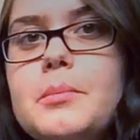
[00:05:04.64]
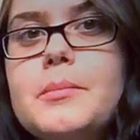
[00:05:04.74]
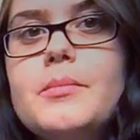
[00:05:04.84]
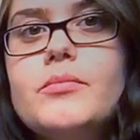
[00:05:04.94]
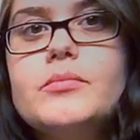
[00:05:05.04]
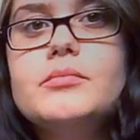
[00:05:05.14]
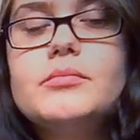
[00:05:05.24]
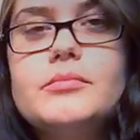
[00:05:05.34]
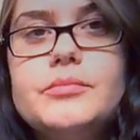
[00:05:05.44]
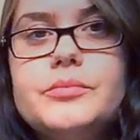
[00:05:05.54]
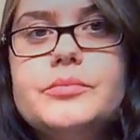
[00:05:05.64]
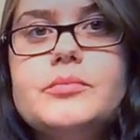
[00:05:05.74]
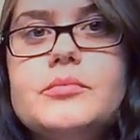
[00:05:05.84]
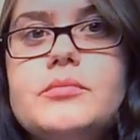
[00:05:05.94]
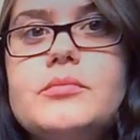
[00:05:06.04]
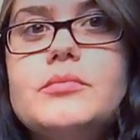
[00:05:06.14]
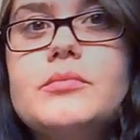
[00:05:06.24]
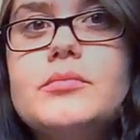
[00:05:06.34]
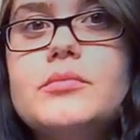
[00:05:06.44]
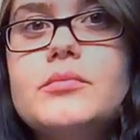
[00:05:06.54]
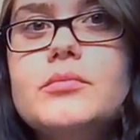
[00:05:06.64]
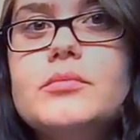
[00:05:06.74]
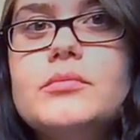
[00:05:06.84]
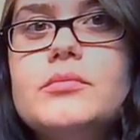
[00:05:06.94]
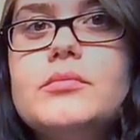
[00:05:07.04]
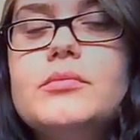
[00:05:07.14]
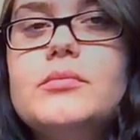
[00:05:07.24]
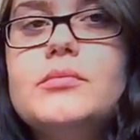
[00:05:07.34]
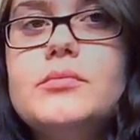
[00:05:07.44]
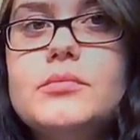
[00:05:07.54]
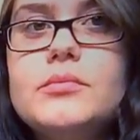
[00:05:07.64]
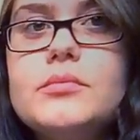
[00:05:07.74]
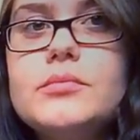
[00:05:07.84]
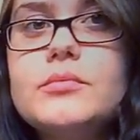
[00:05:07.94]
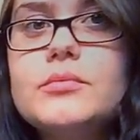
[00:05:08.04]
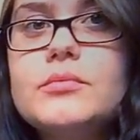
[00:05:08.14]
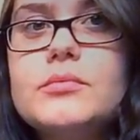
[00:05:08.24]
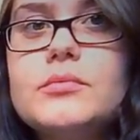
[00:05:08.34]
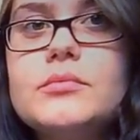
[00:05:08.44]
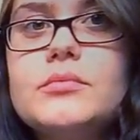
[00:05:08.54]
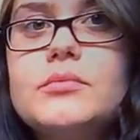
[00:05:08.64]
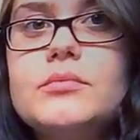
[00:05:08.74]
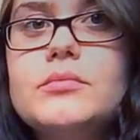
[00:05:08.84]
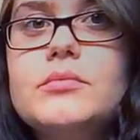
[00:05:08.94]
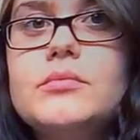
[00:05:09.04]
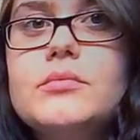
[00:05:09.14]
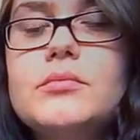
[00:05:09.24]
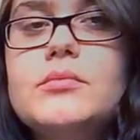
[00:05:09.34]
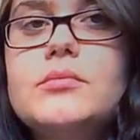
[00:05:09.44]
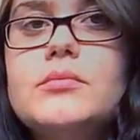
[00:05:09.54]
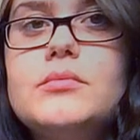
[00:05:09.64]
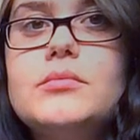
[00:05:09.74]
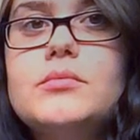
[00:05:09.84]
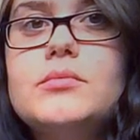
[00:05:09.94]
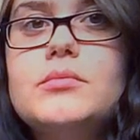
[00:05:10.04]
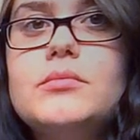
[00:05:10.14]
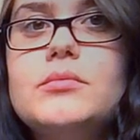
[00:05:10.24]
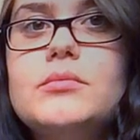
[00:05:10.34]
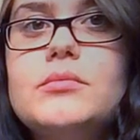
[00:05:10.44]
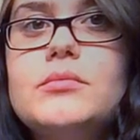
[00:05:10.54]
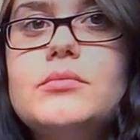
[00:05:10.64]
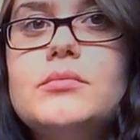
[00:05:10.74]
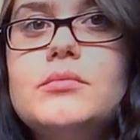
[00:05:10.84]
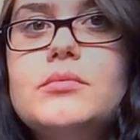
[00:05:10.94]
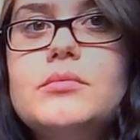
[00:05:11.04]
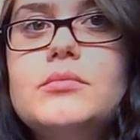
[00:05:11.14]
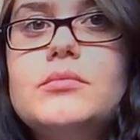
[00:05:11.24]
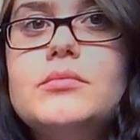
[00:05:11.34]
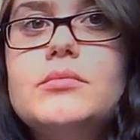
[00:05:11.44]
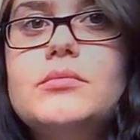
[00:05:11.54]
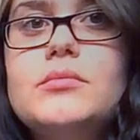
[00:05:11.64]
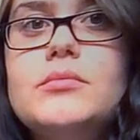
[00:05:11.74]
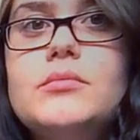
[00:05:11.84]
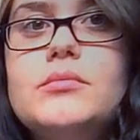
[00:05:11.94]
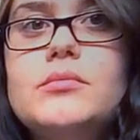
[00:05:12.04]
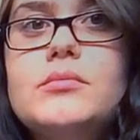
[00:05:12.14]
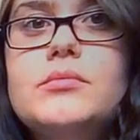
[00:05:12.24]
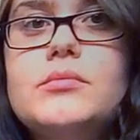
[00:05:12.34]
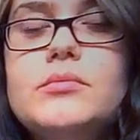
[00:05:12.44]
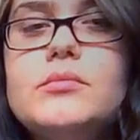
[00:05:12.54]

[no speech]